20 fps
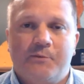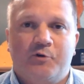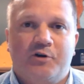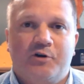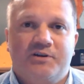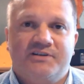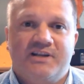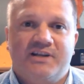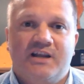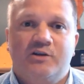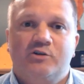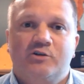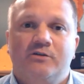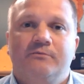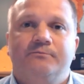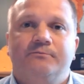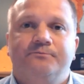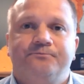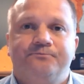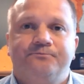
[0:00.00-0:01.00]

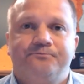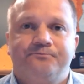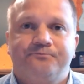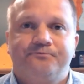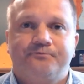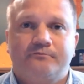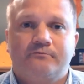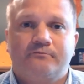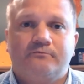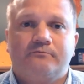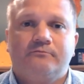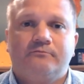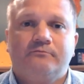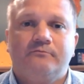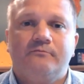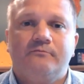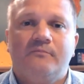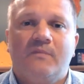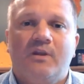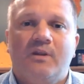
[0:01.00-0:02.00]
amortization.
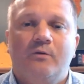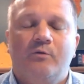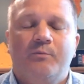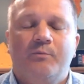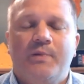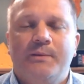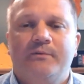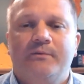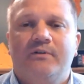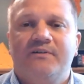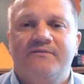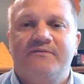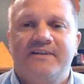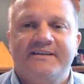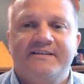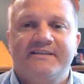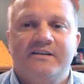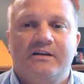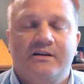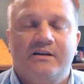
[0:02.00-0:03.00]
When people
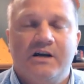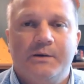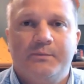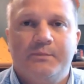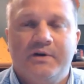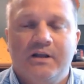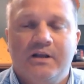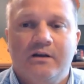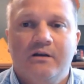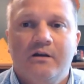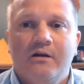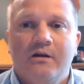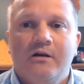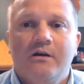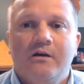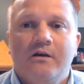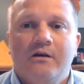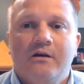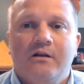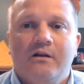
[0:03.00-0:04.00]
invest in a company,
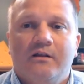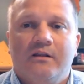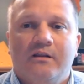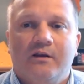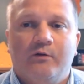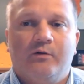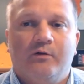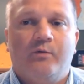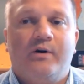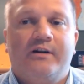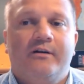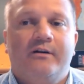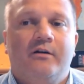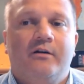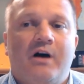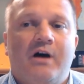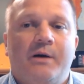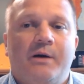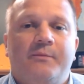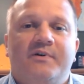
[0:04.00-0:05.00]
they will want to
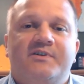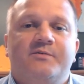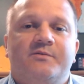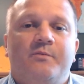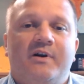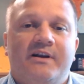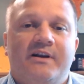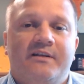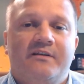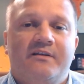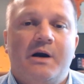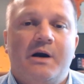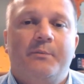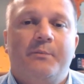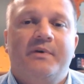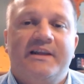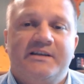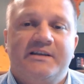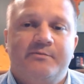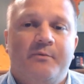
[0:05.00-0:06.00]
know how much money the
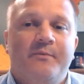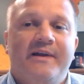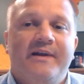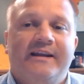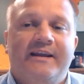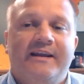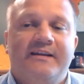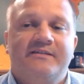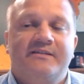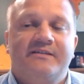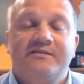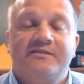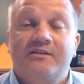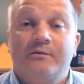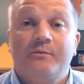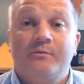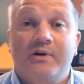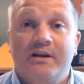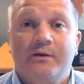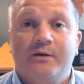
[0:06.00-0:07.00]
company has been making since
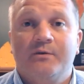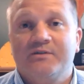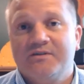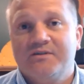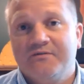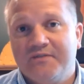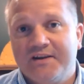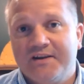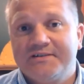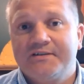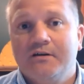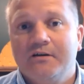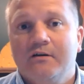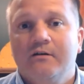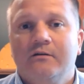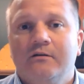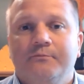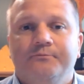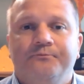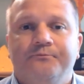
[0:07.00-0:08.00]
their money was
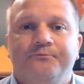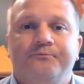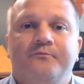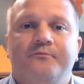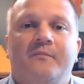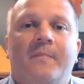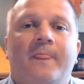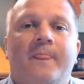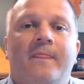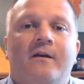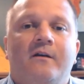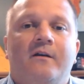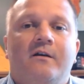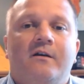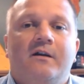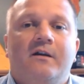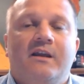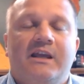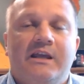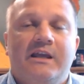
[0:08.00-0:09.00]
invested.
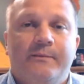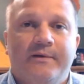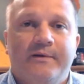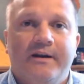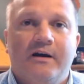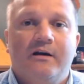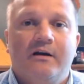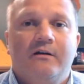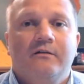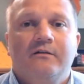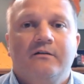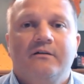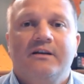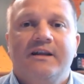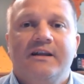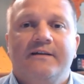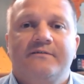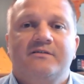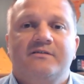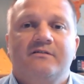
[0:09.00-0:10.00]
EBITDA
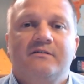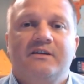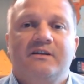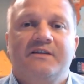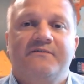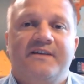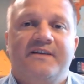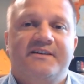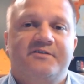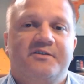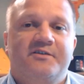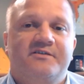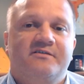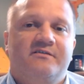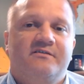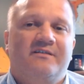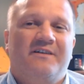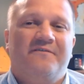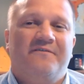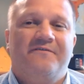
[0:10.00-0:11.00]
gives investors
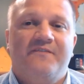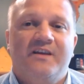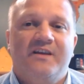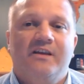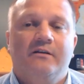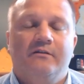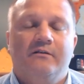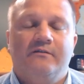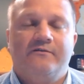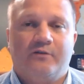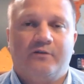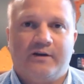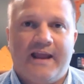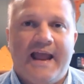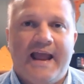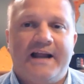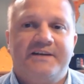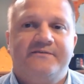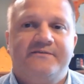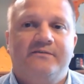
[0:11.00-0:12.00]
a feel for
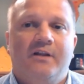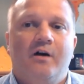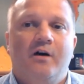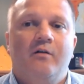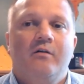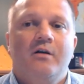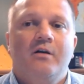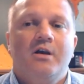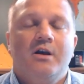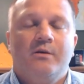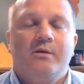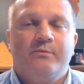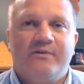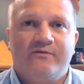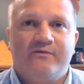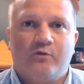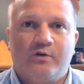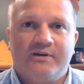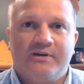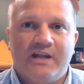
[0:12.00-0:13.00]
cash flow
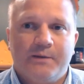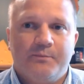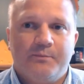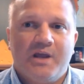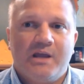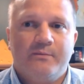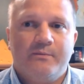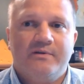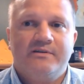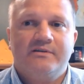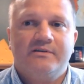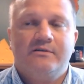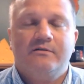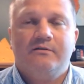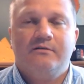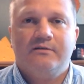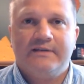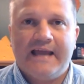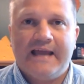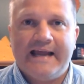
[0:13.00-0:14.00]
before debt payments,
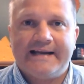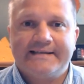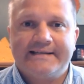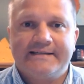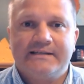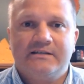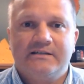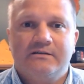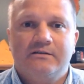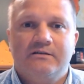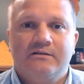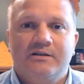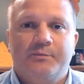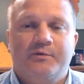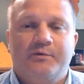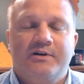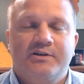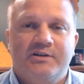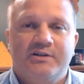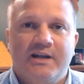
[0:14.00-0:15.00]
taxes,
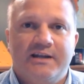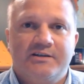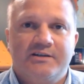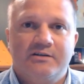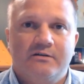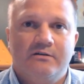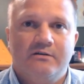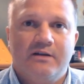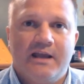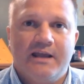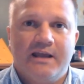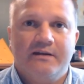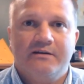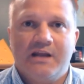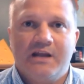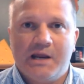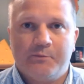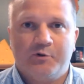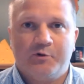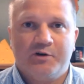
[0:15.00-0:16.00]
depreciation,
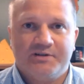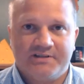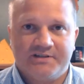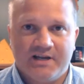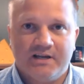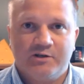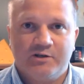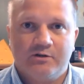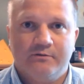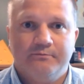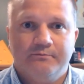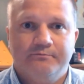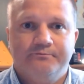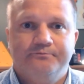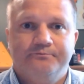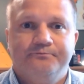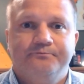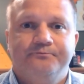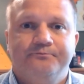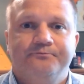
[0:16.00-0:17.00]
and amortization.
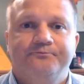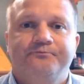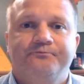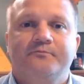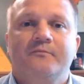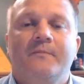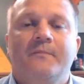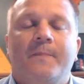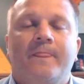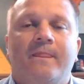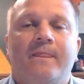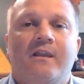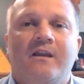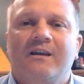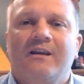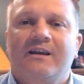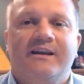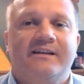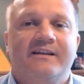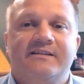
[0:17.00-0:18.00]

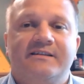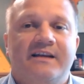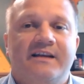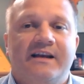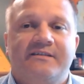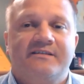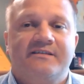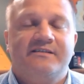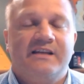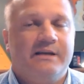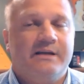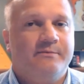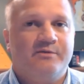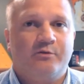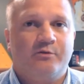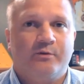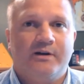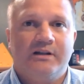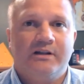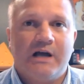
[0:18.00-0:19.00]
It's not the same
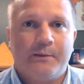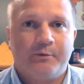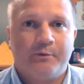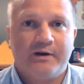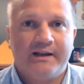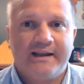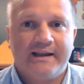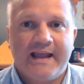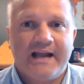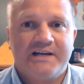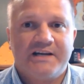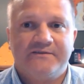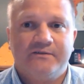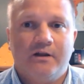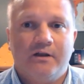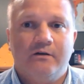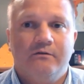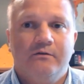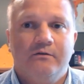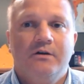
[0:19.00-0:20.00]
as real operating cash
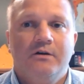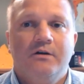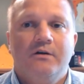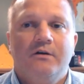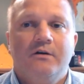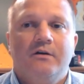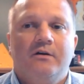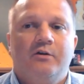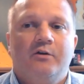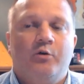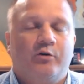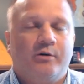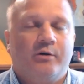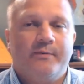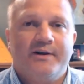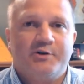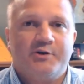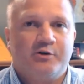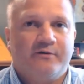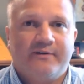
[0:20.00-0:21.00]
flow, nor a
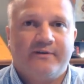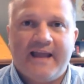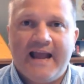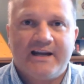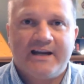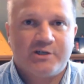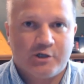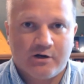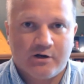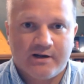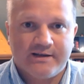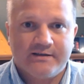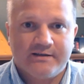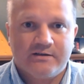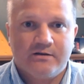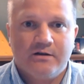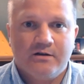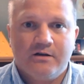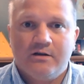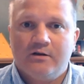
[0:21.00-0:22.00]
measure of cash
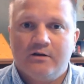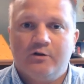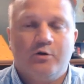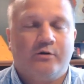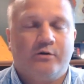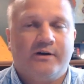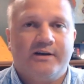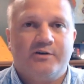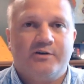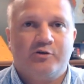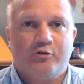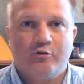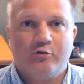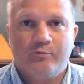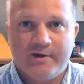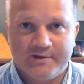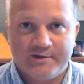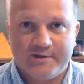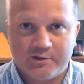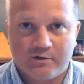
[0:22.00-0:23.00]
earnings, nor a
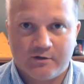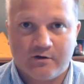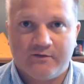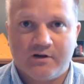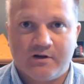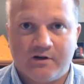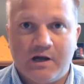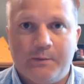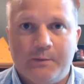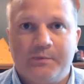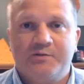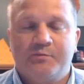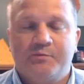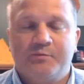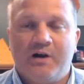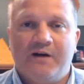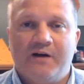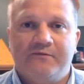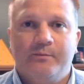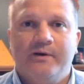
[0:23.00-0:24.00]
true measure of a company's
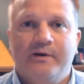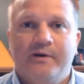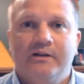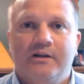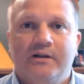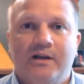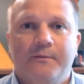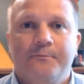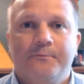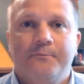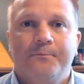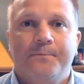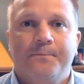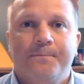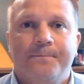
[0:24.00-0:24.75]
profitability.